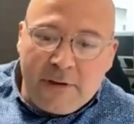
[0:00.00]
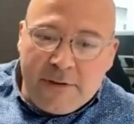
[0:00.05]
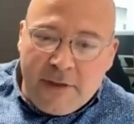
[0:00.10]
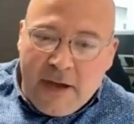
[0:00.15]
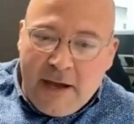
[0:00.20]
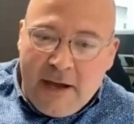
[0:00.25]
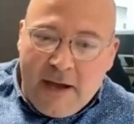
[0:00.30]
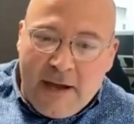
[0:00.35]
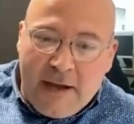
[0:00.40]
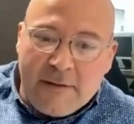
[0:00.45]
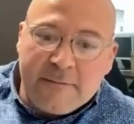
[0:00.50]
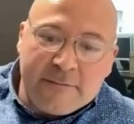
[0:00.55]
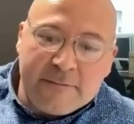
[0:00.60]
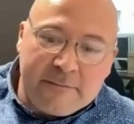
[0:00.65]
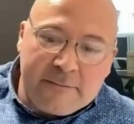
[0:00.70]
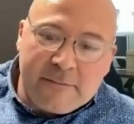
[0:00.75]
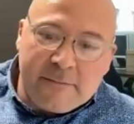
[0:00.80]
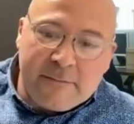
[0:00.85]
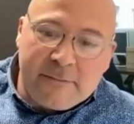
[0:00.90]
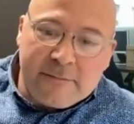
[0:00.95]
that
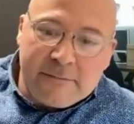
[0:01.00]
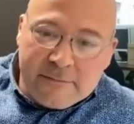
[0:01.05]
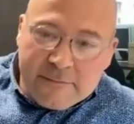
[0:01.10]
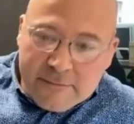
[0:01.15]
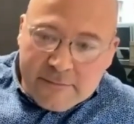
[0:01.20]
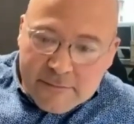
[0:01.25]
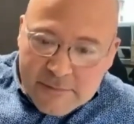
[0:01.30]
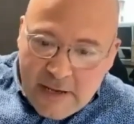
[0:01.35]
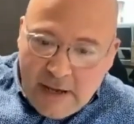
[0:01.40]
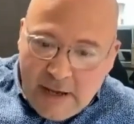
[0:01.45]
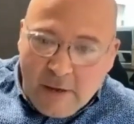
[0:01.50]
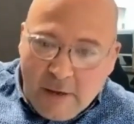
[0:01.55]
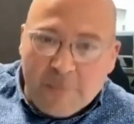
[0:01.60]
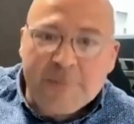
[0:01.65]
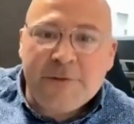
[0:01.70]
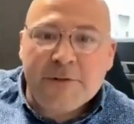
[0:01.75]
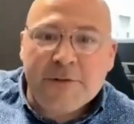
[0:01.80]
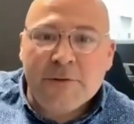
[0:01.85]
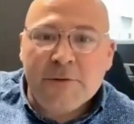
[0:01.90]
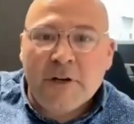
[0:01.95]

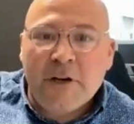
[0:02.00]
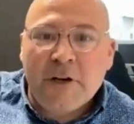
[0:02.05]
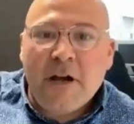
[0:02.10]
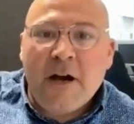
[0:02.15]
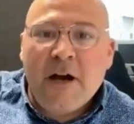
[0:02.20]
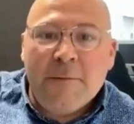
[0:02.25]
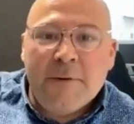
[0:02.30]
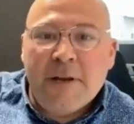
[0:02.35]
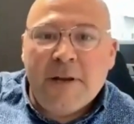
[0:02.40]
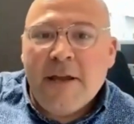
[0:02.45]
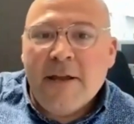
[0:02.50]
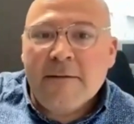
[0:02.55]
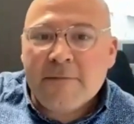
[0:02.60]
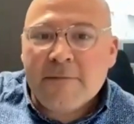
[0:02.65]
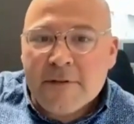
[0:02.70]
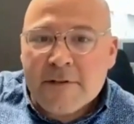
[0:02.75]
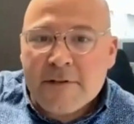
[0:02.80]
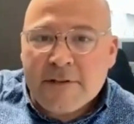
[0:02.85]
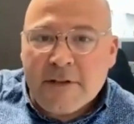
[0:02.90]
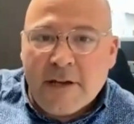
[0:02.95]
help to accommodate
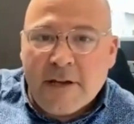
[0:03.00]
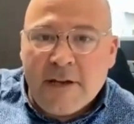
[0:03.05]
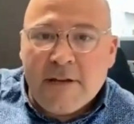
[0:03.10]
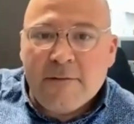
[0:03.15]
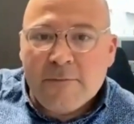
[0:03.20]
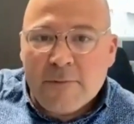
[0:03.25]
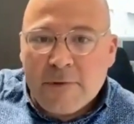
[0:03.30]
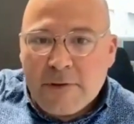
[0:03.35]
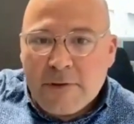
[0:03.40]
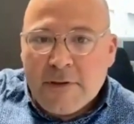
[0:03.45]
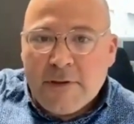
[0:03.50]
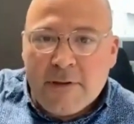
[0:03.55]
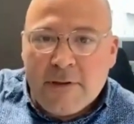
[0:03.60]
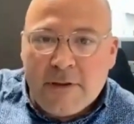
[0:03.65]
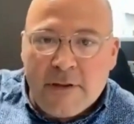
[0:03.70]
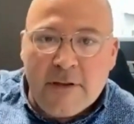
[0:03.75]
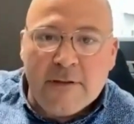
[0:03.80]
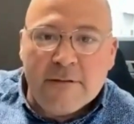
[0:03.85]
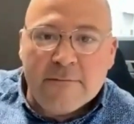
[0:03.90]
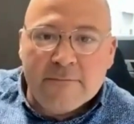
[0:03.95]
the site within
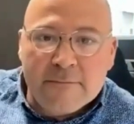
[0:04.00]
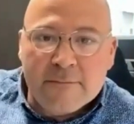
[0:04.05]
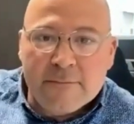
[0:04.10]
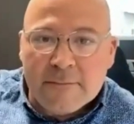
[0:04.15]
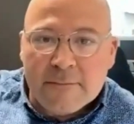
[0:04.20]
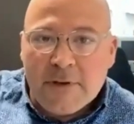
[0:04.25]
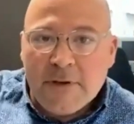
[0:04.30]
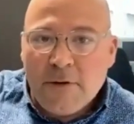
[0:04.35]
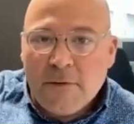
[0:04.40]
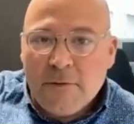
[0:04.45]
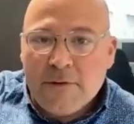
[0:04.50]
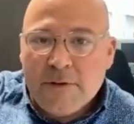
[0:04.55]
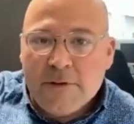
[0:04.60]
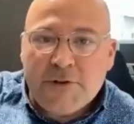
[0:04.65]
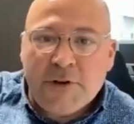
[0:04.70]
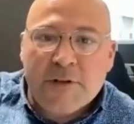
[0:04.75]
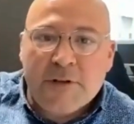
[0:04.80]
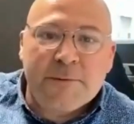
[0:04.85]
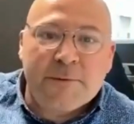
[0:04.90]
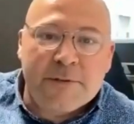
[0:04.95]
the
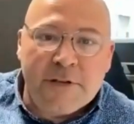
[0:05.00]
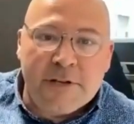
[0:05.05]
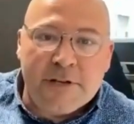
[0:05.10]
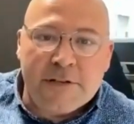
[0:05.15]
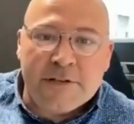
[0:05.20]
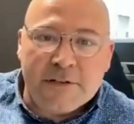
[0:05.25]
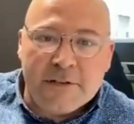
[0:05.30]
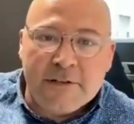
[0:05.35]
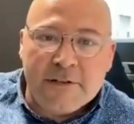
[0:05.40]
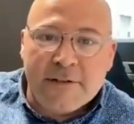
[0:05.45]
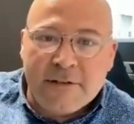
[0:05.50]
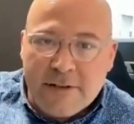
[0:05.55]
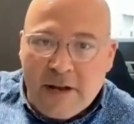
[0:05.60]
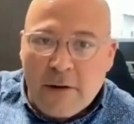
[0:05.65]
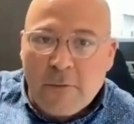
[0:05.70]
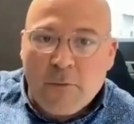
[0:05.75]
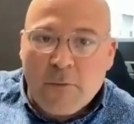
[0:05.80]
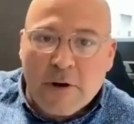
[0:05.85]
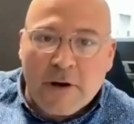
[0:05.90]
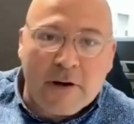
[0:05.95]
transportation
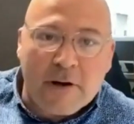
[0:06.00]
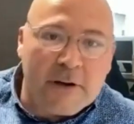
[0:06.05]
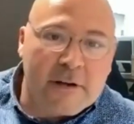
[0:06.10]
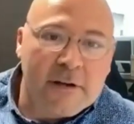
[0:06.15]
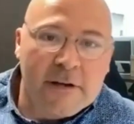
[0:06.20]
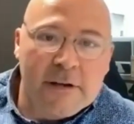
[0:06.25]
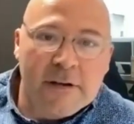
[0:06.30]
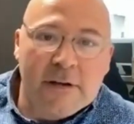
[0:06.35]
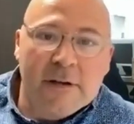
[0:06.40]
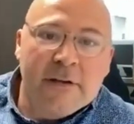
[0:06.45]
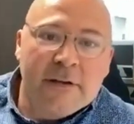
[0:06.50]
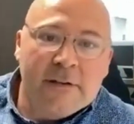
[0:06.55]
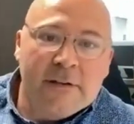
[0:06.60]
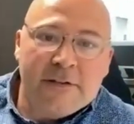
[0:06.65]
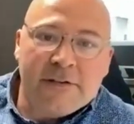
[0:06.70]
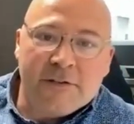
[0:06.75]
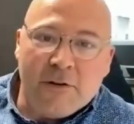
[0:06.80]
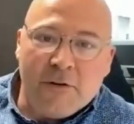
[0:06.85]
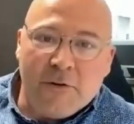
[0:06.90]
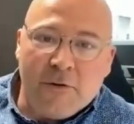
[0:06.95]
network.
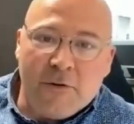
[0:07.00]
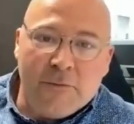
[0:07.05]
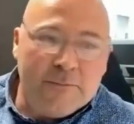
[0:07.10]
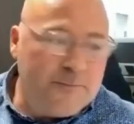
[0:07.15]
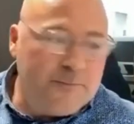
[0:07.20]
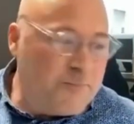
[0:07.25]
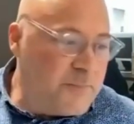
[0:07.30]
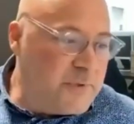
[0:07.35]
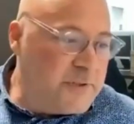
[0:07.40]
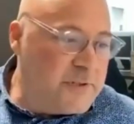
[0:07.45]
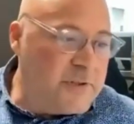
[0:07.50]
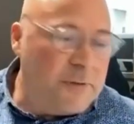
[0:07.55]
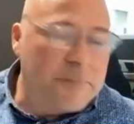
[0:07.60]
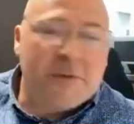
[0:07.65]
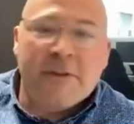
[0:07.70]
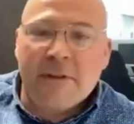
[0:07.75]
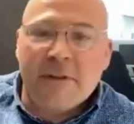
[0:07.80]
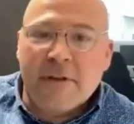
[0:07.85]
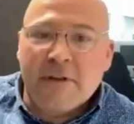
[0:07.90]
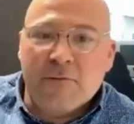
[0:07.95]
So some
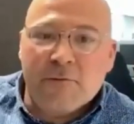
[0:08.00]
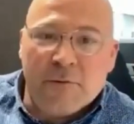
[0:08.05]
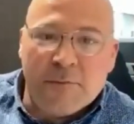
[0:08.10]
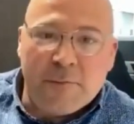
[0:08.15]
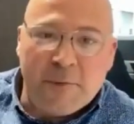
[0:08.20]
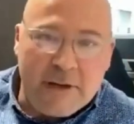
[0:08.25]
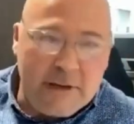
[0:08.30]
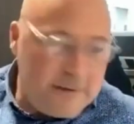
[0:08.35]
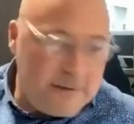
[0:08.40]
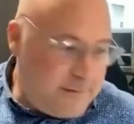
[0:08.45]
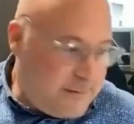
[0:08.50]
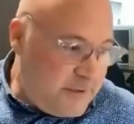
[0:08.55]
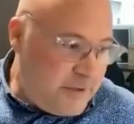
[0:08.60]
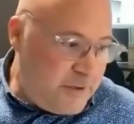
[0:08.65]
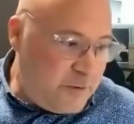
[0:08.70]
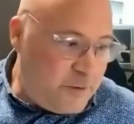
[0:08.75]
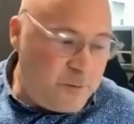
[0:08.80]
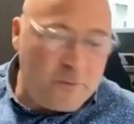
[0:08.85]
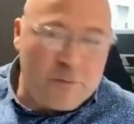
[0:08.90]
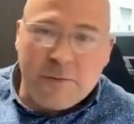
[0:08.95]
of the things we might
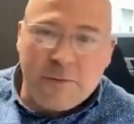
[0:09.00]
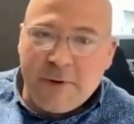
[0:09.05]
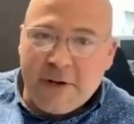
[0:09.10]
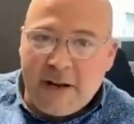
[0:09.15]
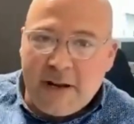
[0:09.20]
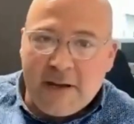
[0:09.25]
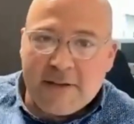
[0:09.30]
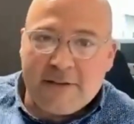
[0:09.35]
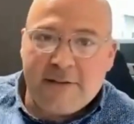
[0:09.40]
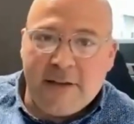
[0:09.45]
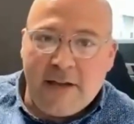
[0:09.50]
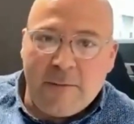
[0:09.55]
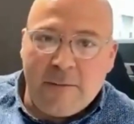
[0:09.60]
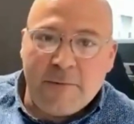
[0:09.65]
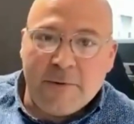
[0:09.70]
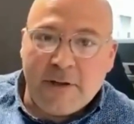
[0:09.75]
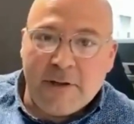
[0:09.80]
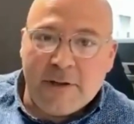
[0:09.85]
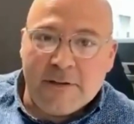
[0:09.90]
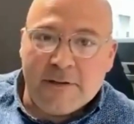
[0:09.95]
ask the
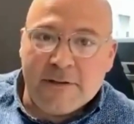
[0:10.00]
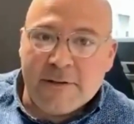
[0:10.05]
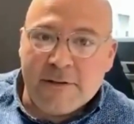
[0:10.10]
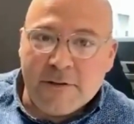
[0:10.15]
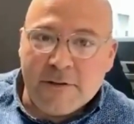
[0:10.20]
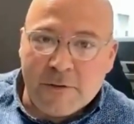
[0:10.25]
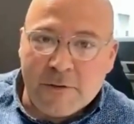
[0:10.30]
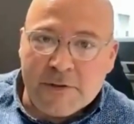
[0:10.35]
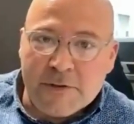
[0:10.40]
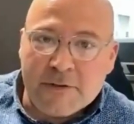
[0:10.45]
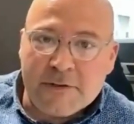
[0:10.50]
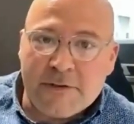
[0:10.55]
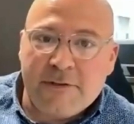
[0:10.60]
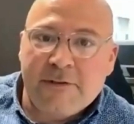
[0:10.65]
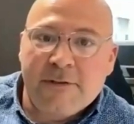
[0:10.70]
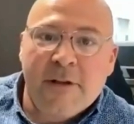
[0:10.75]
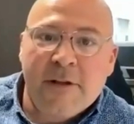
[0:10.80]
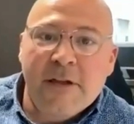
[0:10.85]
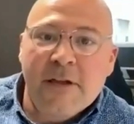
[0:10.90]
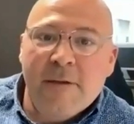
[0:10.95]
applicant to do
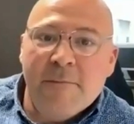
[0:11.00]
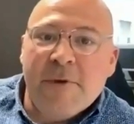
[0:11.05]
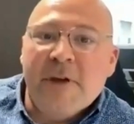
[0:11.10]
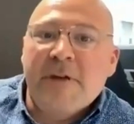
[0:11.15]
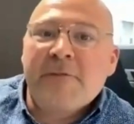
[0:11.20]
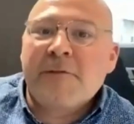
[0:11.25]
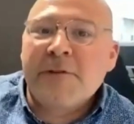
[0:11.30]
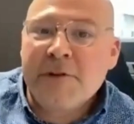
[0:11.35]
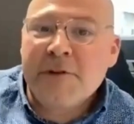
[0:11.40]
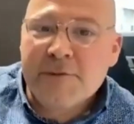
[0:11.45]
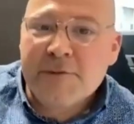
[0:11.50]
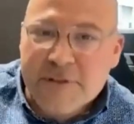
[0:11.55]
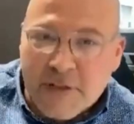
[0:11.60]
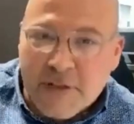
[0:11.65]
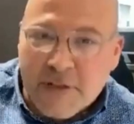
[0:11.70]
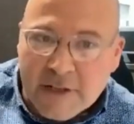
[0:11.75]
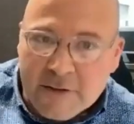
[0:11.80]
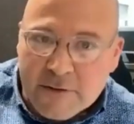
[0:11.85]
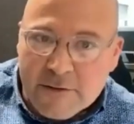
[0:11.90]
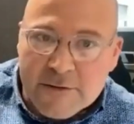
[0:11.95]
is pay for new
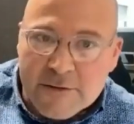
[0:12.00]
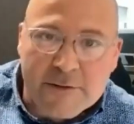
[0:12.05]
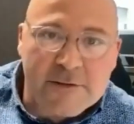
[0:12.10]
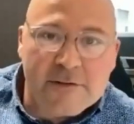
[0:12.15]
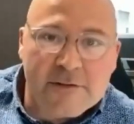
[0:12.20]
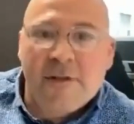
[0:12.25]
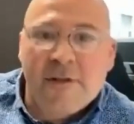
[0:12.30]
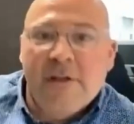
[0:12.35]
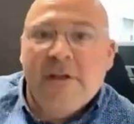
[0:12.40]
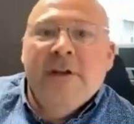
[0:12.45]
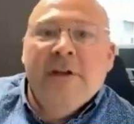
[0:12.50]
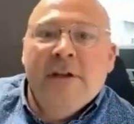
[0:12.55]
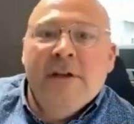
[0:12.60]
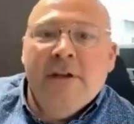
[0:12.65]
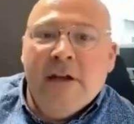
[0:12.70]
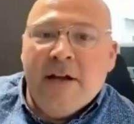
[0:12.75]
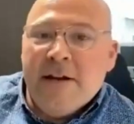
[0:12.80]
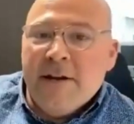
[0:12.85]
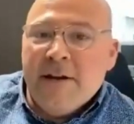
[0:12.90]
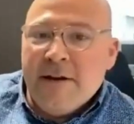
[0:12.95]
signals
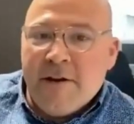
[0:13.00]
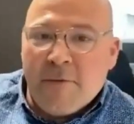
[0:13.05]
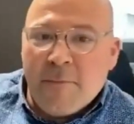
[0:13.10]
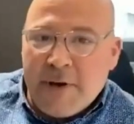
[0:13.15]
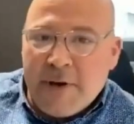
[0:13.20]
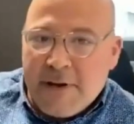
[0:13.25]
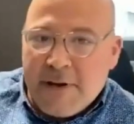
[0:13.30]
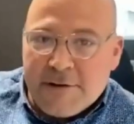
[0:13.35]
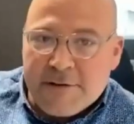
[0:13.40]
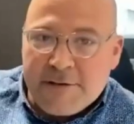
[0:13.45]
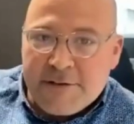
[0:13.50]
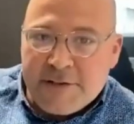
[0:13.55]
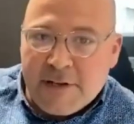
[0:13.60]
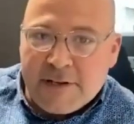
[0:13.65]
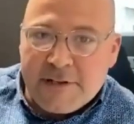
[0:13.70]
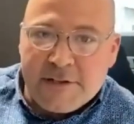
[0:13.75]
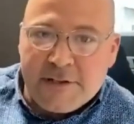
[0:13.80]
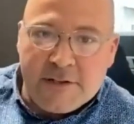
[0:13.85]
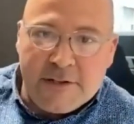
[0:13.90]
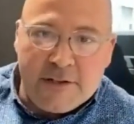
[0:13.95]
at a nearby
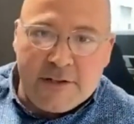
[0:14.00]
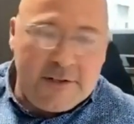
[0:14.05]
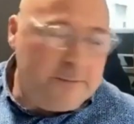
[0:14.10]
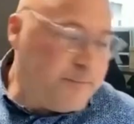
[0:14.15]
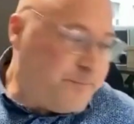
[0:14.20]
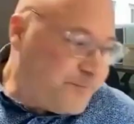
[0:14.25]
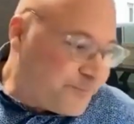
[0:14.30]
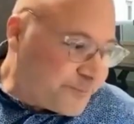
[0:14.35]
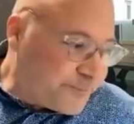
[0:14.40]
intersection,